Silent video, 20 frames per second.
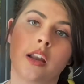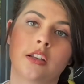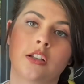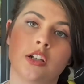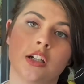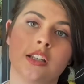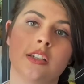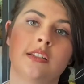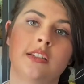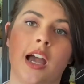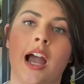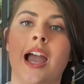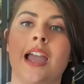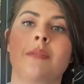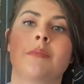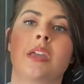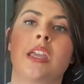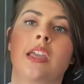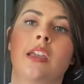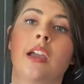good
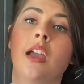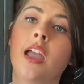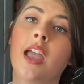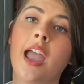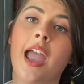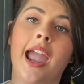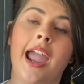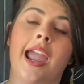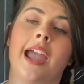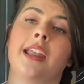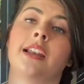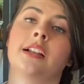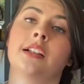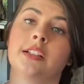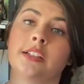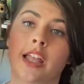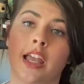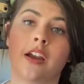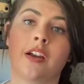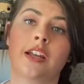timing, and
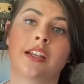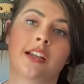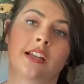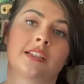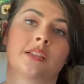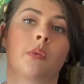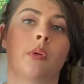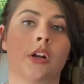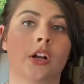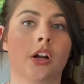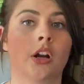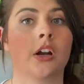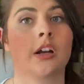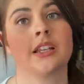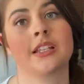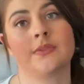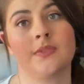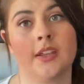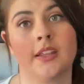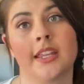Clary doesn't want to hurt
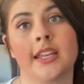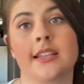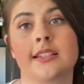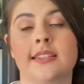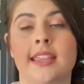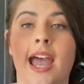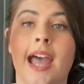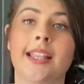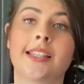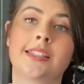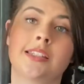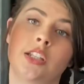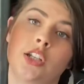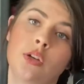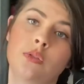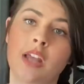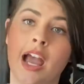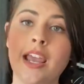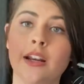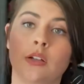his feelings. That's the new
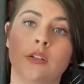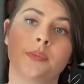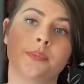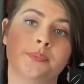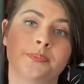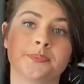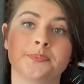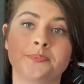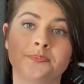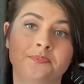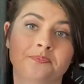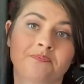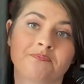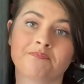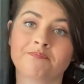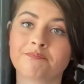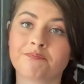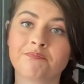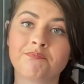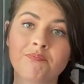title.
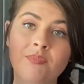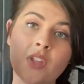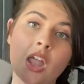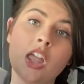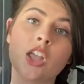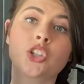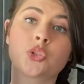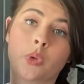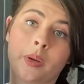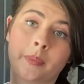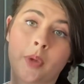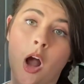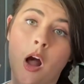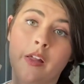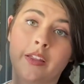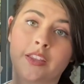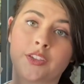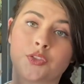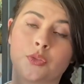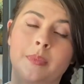That's what I'm
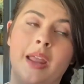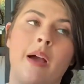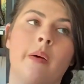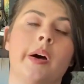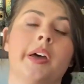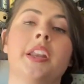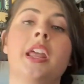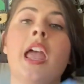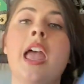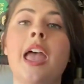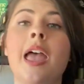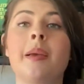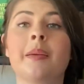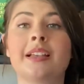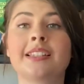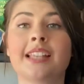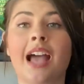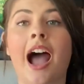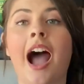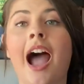calling this from now on.
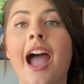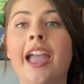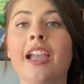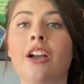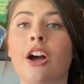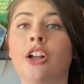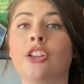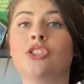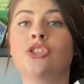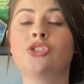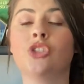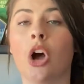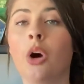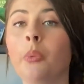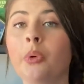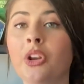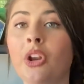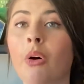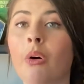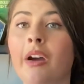Because I got so
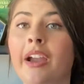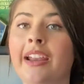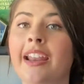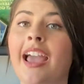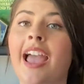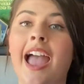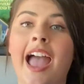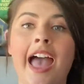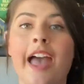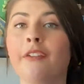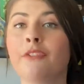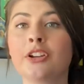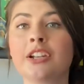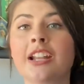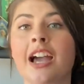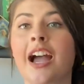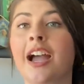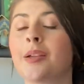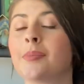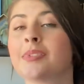annoyed every
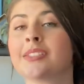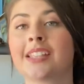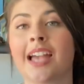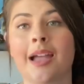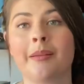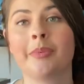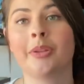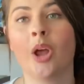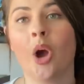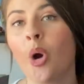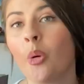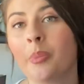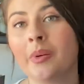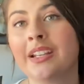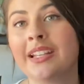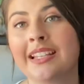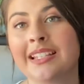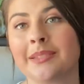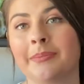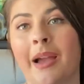time Simon
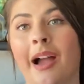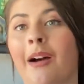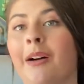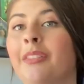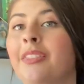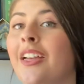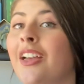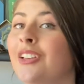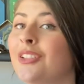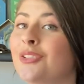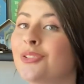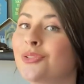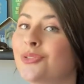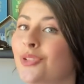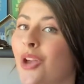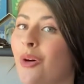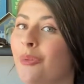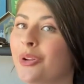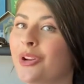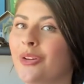opened his mouth.
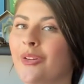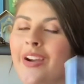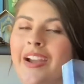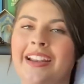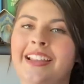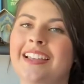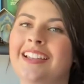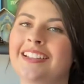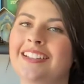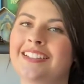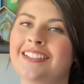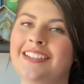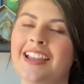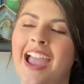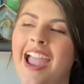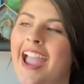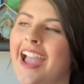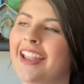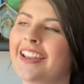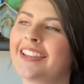So annoyed.
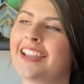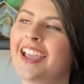And